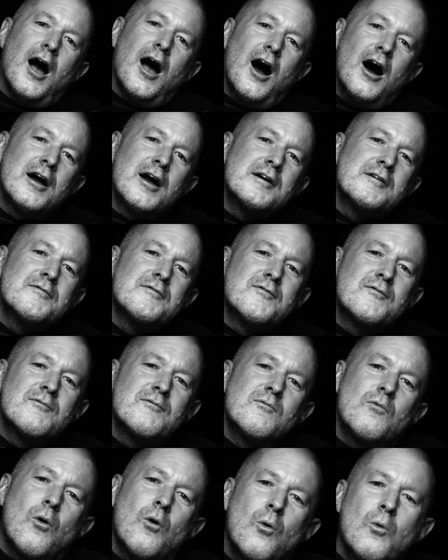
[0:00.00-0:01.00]
I've
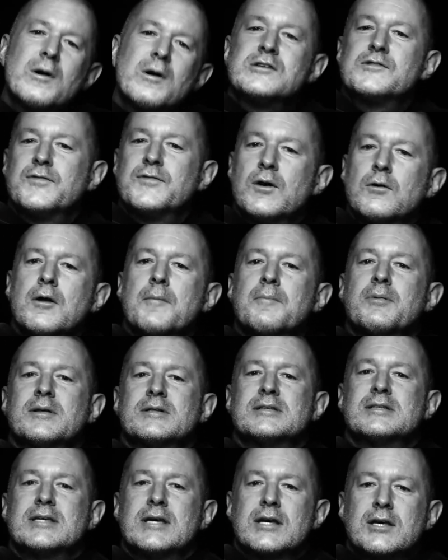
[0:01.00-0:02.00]
always felt a
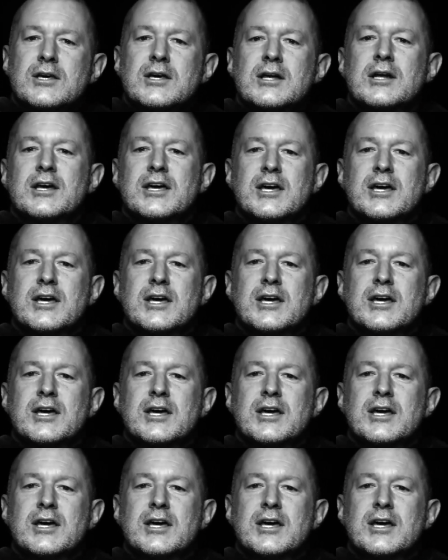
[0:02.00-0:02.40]
particular